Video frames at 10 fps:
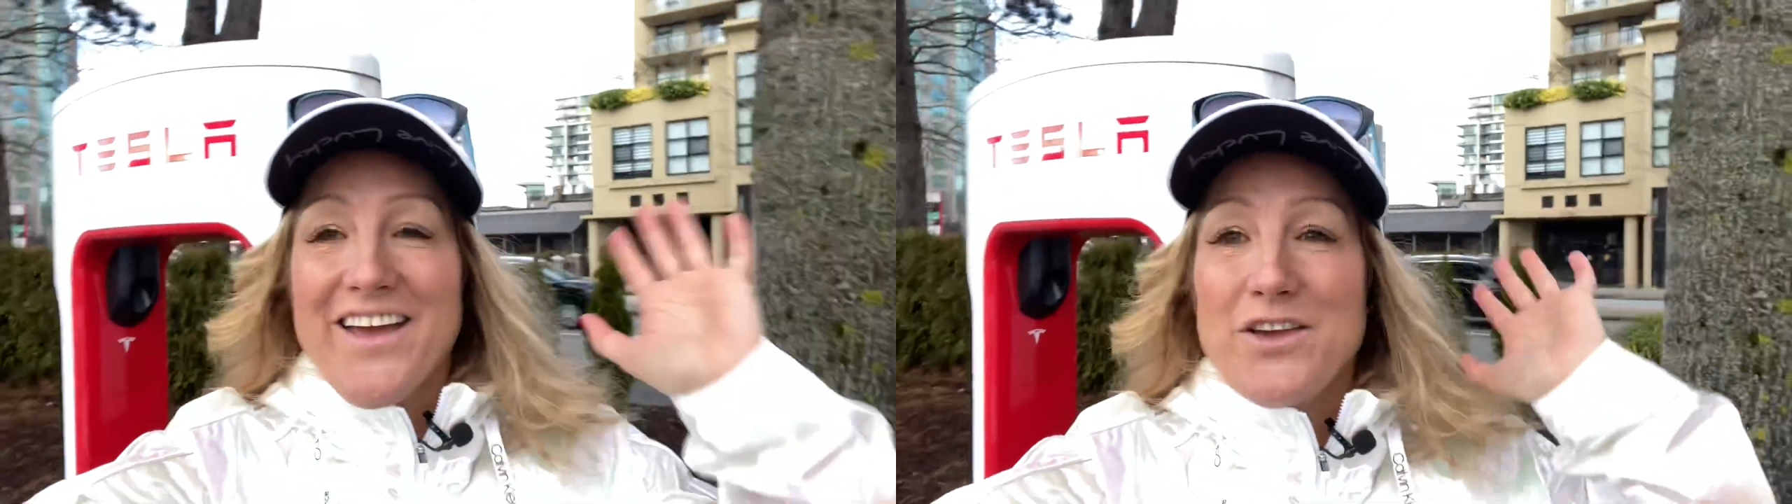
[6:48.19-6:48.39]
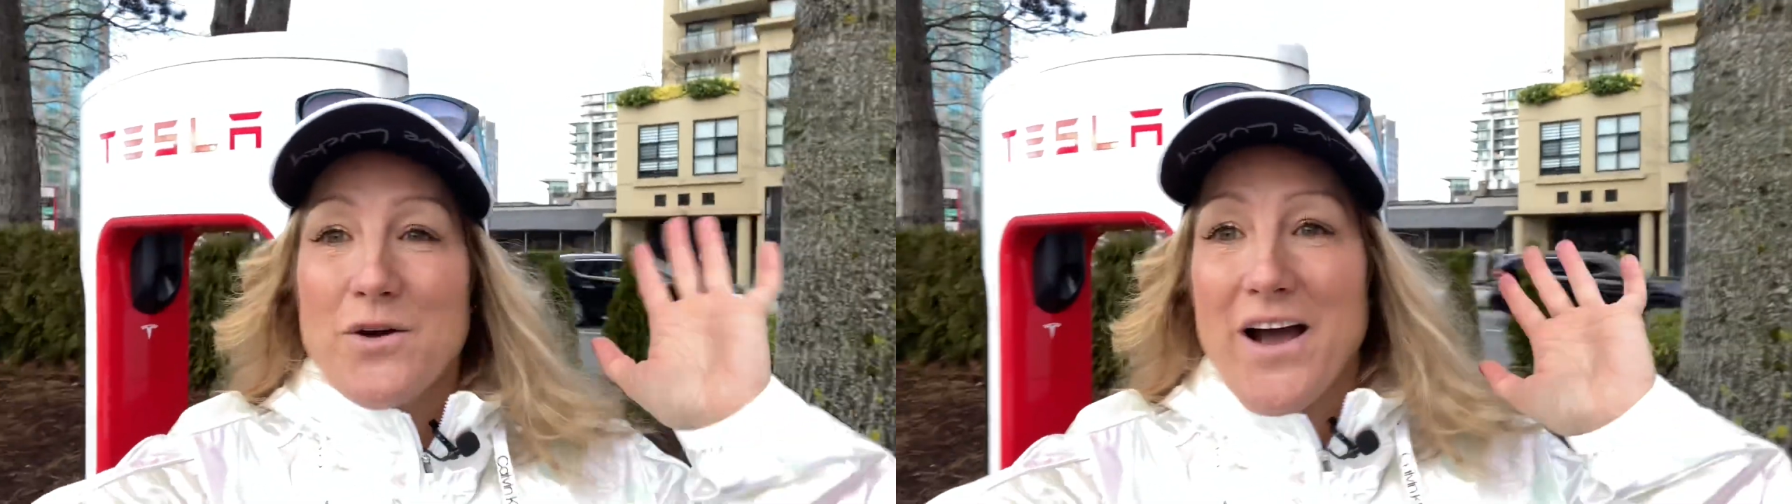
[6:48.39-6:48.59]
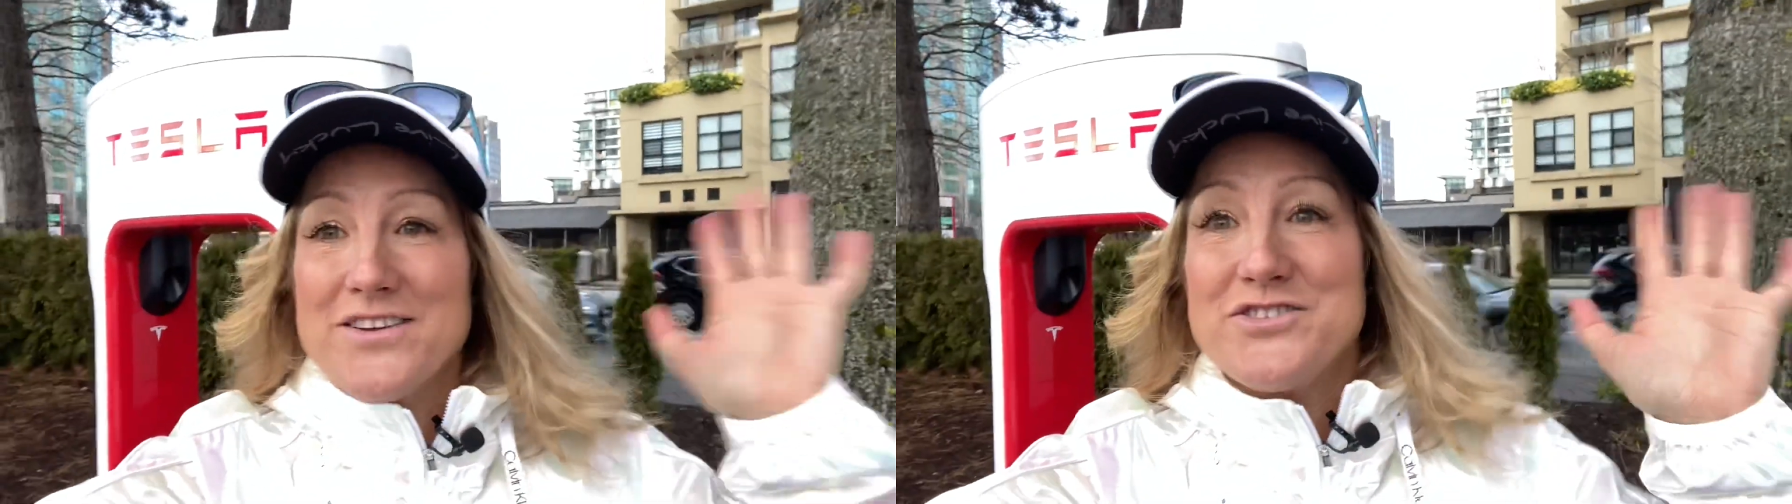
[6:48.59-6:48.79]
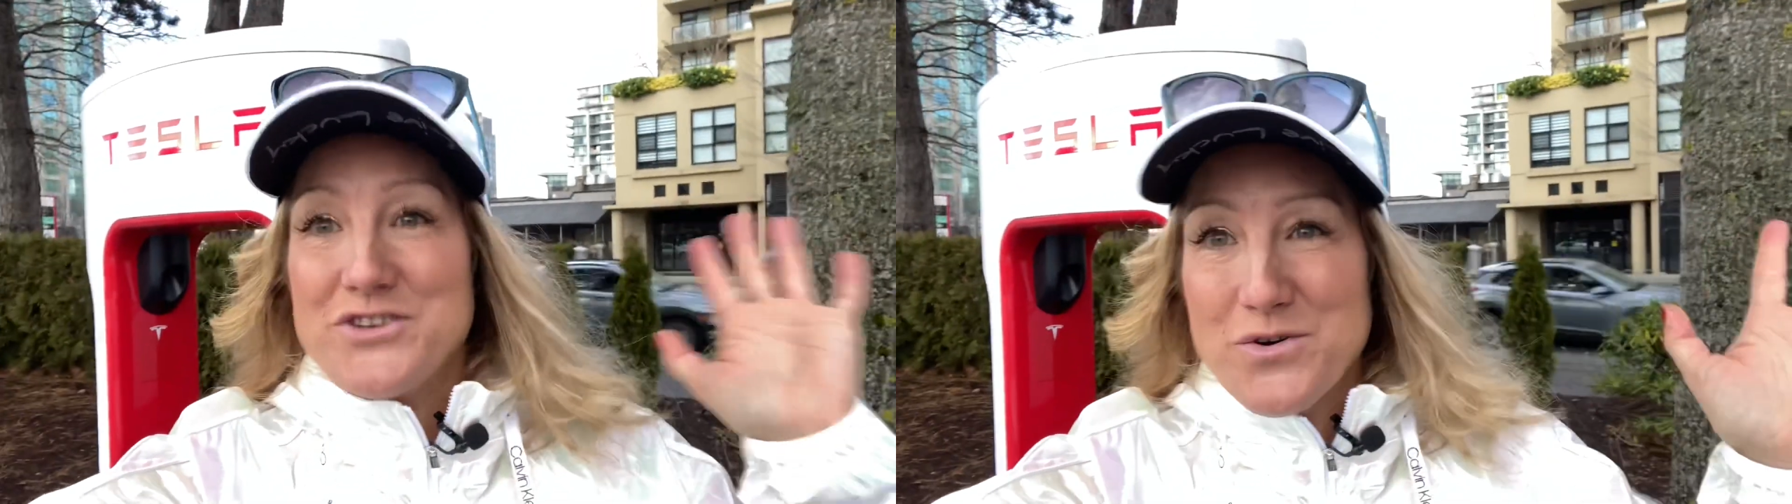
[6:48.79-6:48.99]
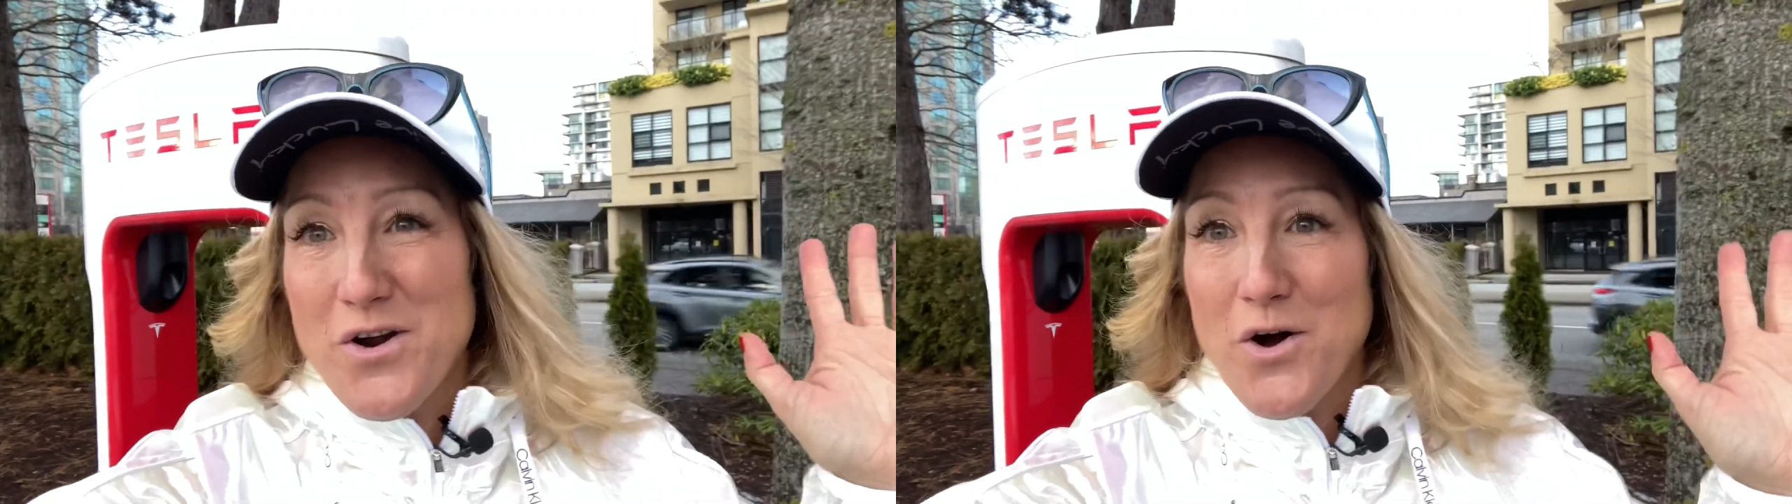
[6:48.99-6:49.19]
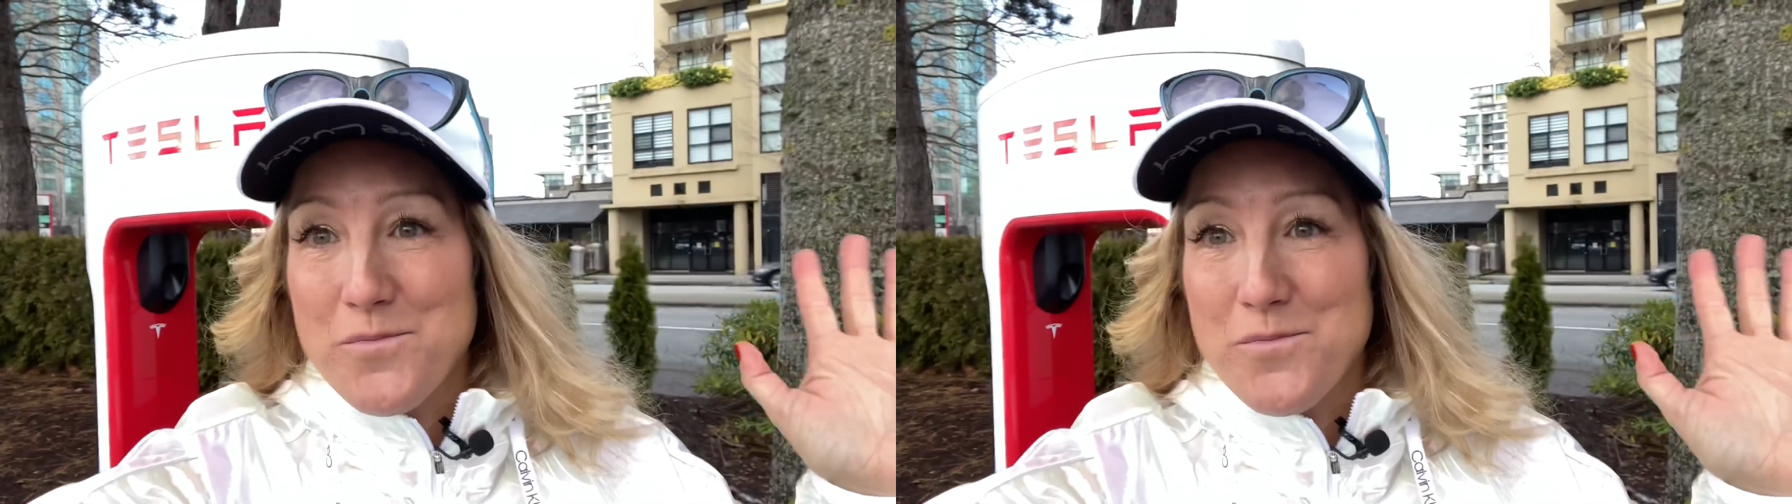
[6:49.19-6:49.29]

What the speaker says: you guys do know